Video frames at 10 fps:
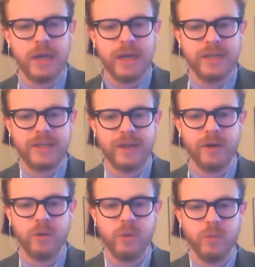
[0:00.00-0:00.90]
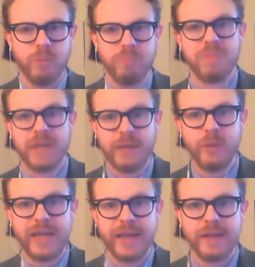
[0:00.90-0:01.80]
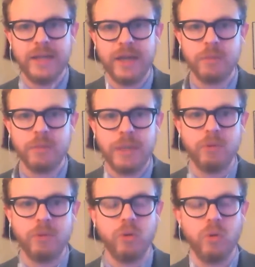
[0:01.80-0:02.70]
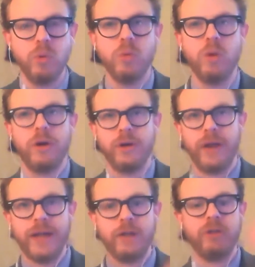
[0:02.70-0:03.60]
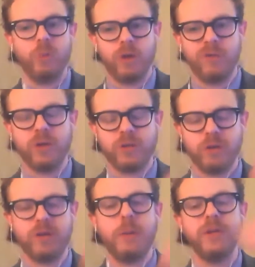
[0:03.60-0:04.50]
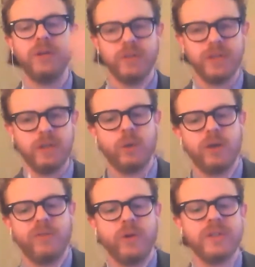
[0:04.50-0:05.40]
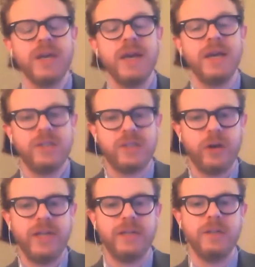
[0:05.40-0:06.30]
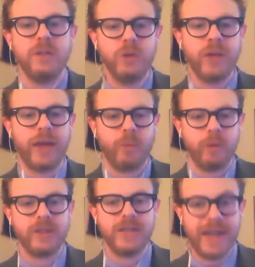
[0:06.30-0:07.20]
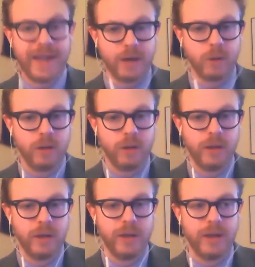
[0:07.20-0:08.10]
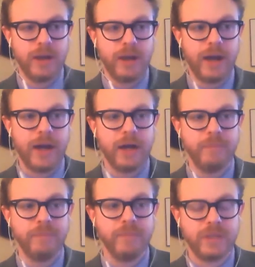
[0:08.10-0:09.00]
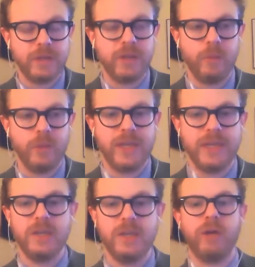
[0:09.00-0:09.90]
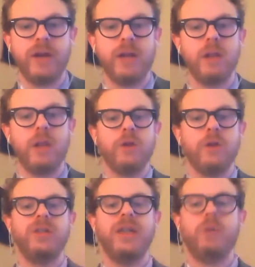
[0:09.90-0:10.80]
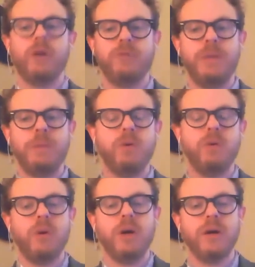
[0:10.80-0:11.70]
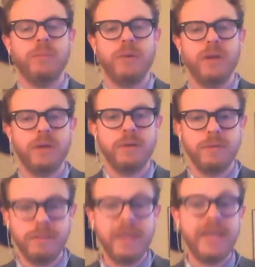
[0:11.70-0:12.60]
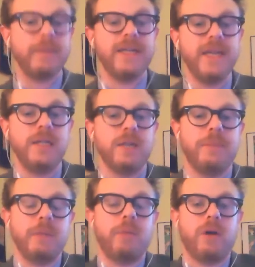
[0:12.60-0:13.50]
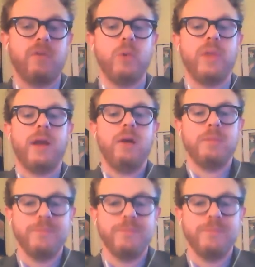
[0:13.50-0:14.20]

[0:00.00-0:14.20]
So, can we get young people who are entering the workforce or a couple years into the workforce starting to do that work now um, so that we can generate a large network of people who are making meditation a big part of who they are.